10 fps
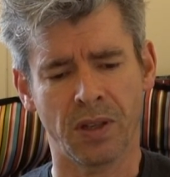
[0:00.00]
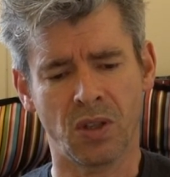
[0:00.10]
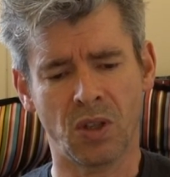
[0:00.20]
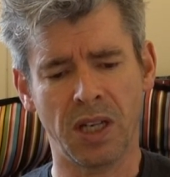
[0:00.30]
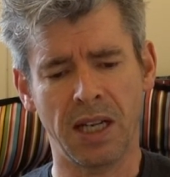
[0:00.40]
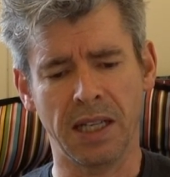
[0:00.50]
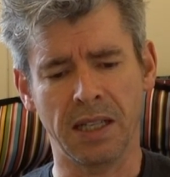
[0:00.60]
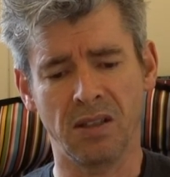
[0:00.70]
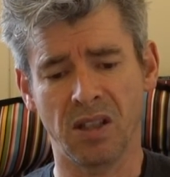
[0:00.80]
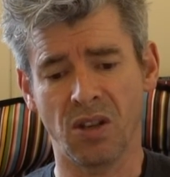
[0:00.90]

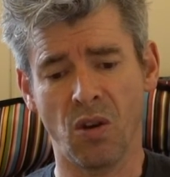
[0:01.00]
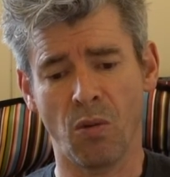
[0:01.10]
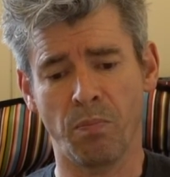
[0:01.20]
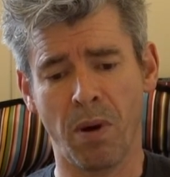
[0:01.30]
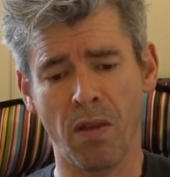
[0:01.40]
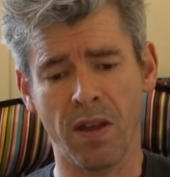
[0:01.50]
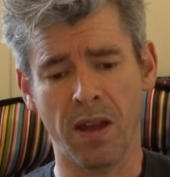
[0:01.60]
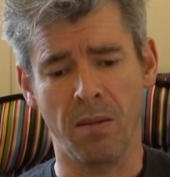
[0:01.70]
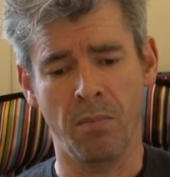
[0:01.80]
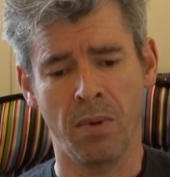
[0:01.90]
Stealing did not bother
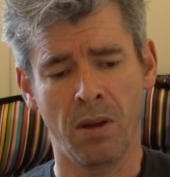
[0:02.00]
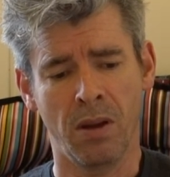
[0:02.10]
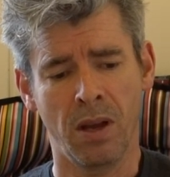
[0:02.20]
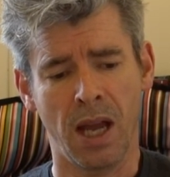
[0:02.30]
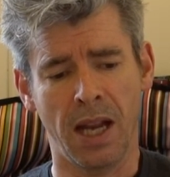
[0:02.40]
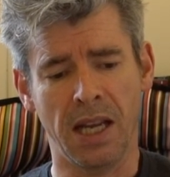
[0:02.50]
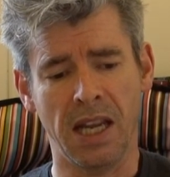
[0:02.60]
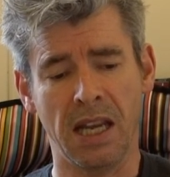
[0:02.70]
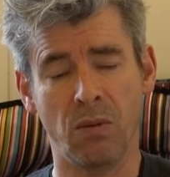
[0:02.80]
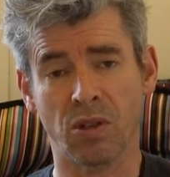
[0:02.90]
him, and
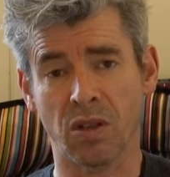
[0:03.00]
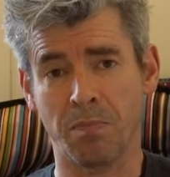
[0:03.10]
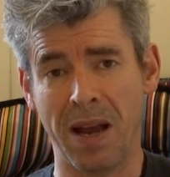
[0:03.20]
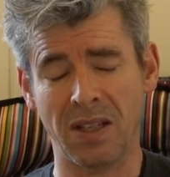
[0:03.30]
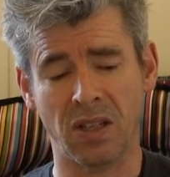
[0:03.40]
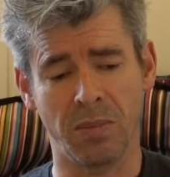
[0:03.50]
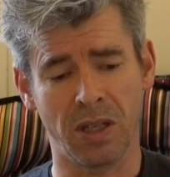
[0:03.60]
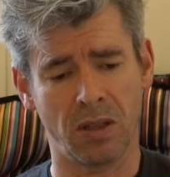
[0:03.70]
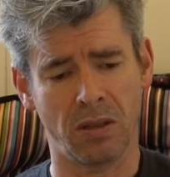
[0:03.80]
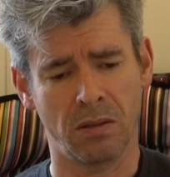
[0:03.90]
he was a
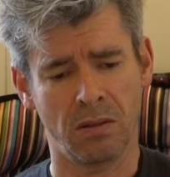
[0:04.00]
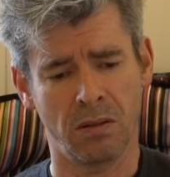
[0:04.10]
pessimist.